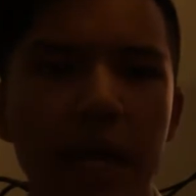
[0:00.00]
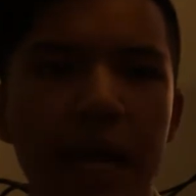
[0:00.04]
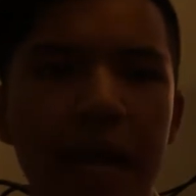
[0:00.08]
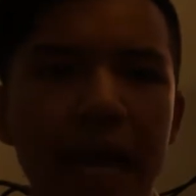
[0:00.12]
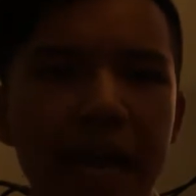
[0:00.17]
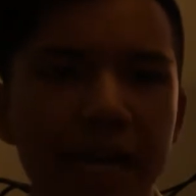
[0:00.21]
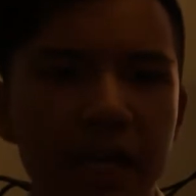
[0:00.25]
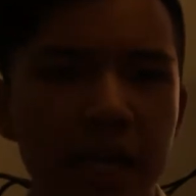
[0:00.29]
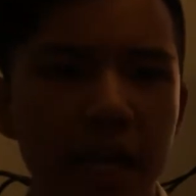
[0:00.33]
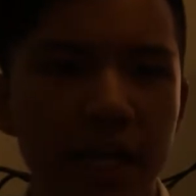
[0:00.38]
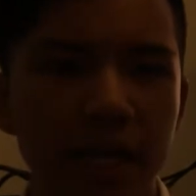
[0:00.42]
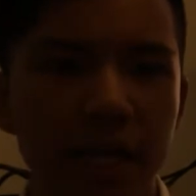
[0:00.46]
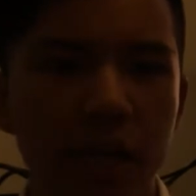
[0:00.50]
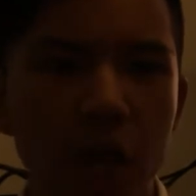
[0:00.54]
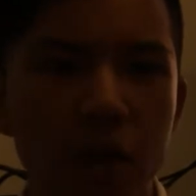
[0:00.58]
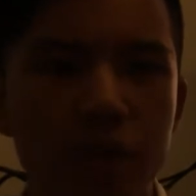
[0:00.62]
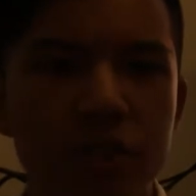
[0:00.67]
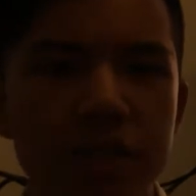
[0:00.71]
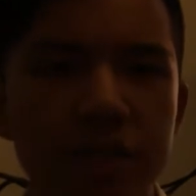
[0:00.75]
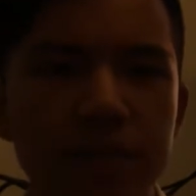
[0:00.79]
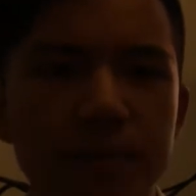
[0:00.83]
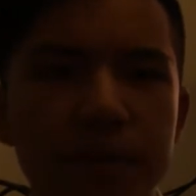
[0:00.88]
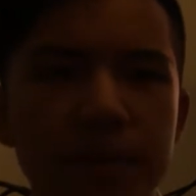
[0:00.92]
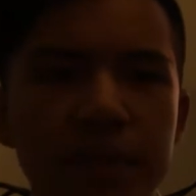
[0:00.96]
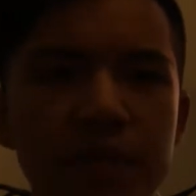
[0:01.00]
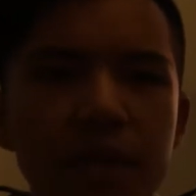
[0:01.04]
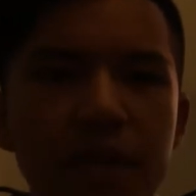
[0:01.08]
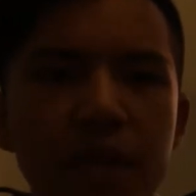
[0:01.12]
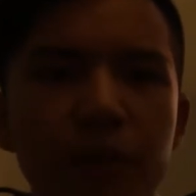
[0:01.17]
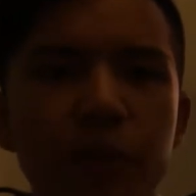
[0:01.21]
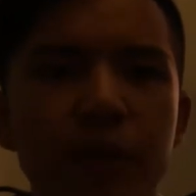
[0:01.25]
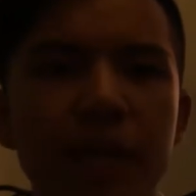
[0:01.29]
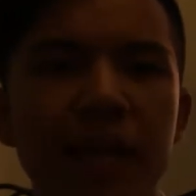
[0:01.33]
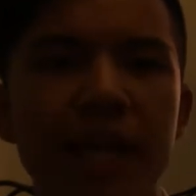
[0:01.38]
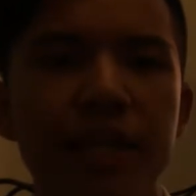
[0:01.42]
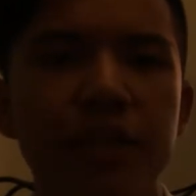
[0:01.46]
in a dose-dependent
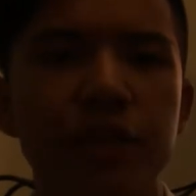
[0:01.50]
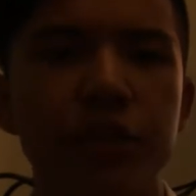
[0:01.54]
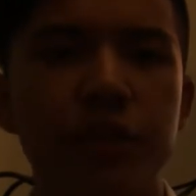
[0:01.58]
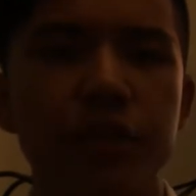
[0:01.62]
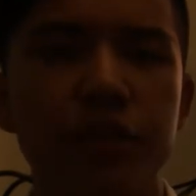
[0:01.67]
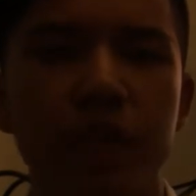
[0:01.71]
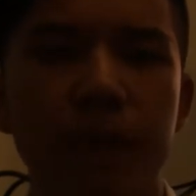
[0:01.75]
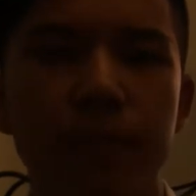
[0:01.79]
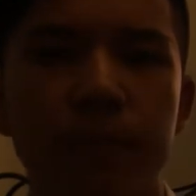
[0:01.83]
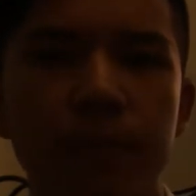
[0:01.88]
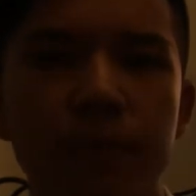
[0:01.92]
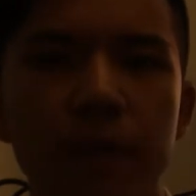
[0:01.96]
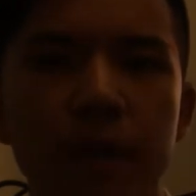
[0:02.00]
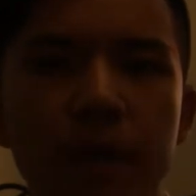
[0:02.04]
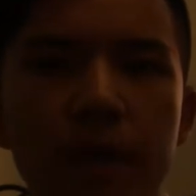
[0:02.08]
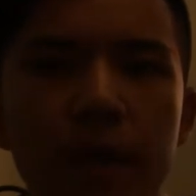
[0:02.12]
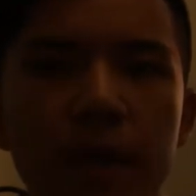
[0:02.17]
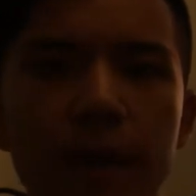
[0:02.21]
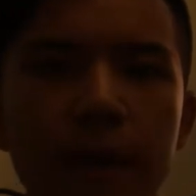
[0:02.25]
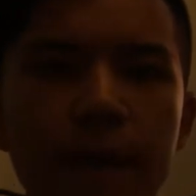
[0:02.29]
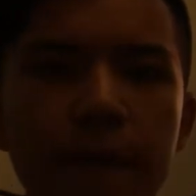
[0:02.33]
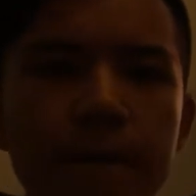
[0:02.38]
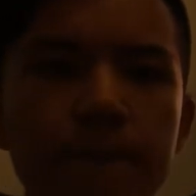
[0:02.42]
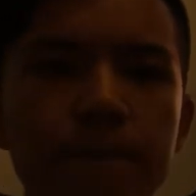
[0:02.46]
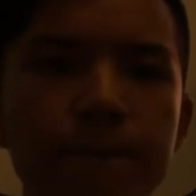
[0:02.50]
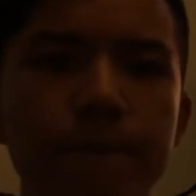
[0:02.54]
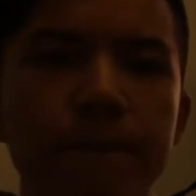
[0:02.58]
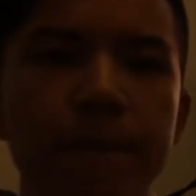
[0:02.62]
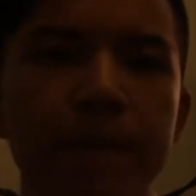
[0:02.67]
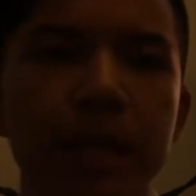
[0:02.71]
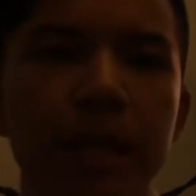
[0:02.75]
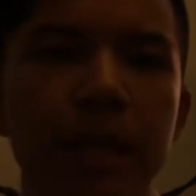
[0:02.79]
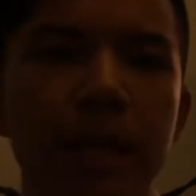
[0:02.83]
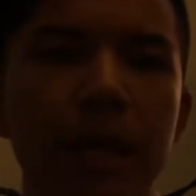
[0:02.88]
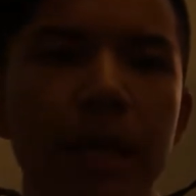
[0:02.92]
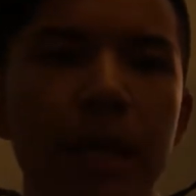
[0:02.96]
relationship.
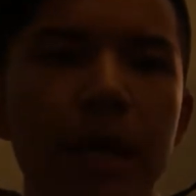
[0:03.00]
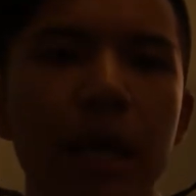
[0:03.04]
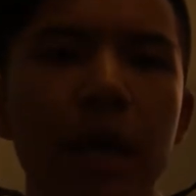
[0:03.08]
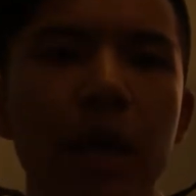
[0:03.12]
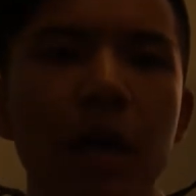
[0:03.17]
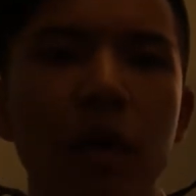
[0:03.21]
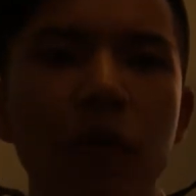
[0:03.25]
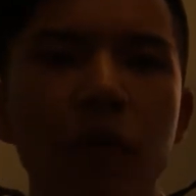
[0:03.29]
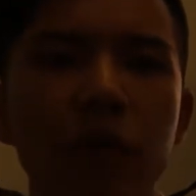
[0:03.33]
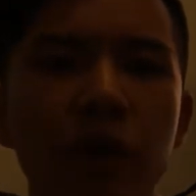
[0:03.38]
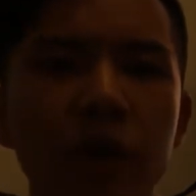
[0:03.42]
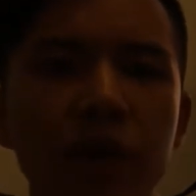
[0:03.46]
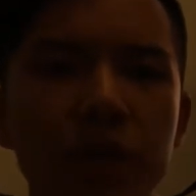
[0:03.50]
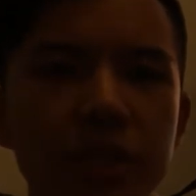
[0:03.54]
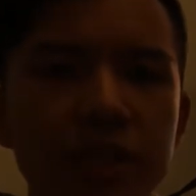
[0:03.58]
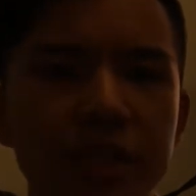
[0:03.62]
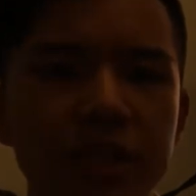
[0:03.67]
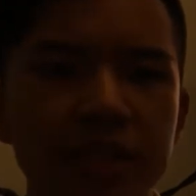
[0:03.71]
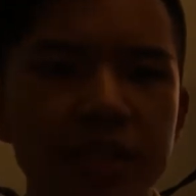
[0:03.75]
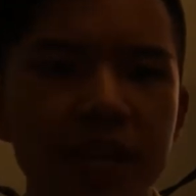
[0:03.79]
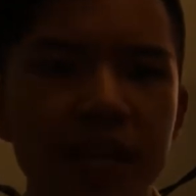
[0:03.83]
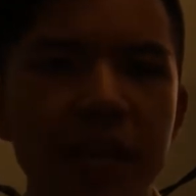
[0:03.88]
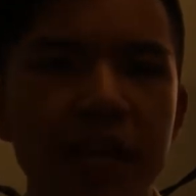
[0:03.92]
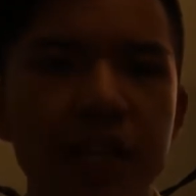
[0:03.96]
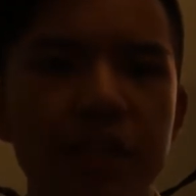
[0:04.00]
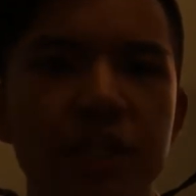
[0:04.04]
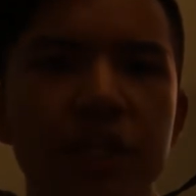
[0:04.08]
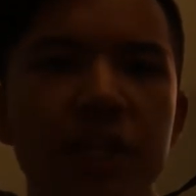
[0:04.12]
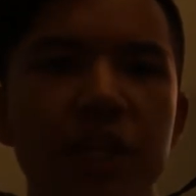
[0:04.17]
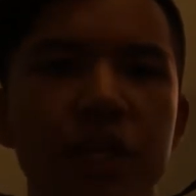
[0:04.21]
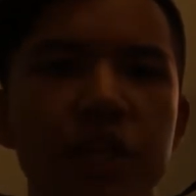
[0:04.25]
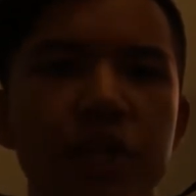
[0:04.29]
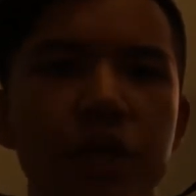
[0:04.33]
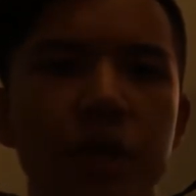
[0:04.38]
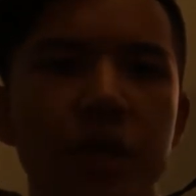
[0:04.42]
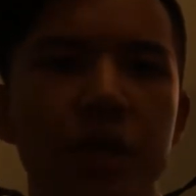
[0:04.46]
For the second
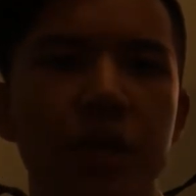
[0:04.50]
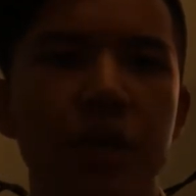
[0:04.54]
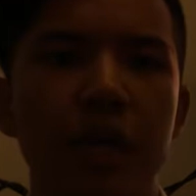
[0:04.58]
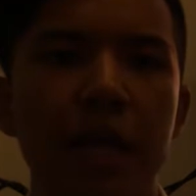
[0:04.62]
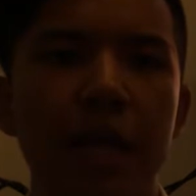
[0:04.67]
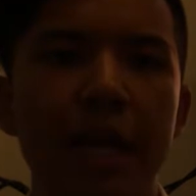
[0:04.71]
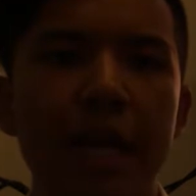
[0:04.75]
section,